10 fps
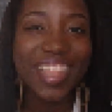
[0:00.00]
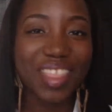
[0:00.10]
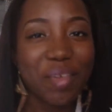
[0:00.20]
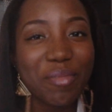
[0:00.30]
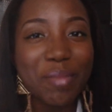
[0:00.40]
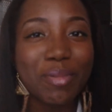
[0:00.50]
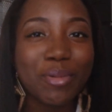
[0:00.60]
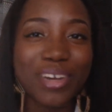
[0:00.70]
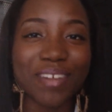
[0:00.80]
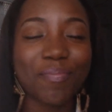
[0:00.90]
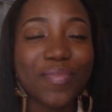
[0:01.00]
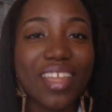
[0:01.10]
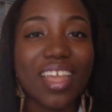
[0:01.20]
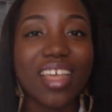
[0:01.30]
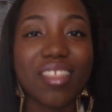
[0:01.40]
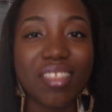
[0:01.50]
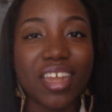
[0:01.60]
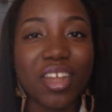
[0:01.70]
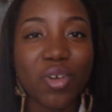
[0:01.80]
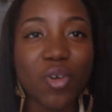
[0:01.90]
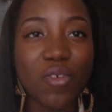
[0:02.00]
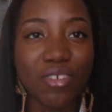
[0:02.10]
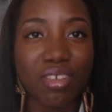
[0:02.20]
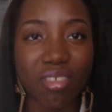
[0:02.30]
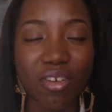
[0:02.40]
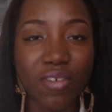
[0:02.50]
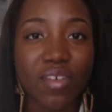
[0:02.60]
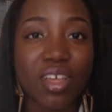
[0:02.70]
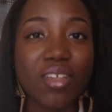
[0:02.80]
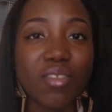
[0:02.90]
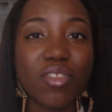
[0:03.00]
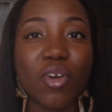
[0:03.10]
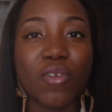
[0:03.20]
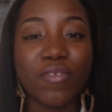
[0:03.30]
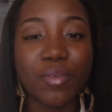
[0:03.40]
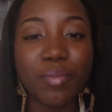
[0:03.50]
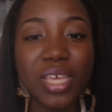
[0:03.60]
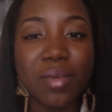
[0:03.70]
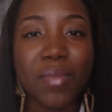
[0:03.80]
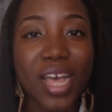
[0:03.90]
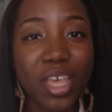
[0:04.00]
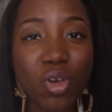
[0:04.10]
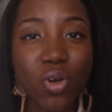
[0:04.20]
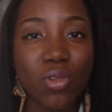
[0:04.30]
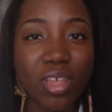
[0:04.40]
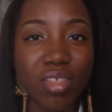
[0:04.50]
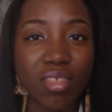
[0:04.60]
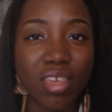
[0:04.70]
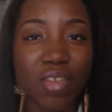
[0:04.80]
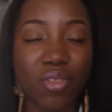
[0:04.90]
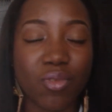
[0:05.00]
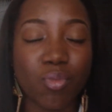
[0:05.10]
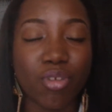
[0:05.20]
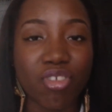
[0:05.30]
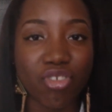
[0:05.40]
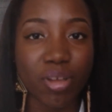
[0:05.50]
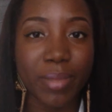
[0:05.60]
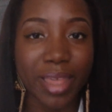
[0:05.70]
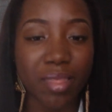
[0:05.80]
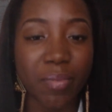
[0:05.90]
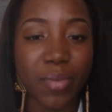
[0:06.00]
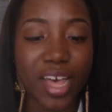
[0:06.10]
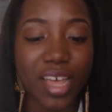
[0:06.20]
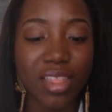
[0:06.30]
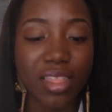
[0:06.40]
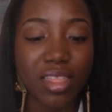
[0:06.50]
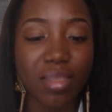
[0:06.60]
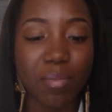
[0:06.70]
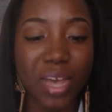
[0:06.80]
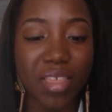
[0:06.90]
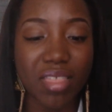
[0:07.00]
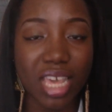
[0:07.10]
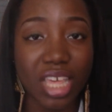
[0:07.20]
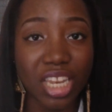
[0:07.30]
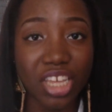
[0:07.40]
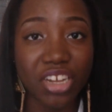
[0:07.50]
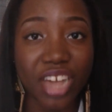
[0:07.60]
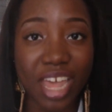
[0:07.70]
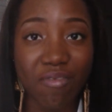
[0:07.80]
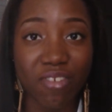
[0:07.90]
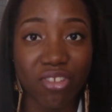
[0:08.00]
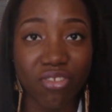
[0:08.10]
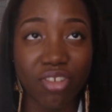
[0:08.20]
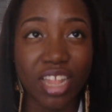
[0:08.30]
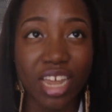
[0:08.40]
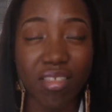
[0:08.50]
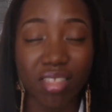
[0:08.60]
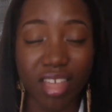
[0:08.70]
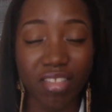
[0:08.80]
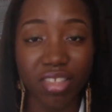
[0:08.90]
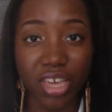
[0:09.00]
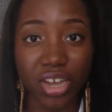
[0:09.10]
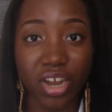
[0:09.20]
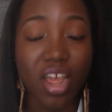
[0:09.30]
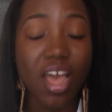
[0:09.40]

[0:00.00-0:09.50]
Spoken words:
Tip number 1, set a goal for yourself. So for me, my goal is to get to bra strap length by my 2nd year anniversary, that is next year.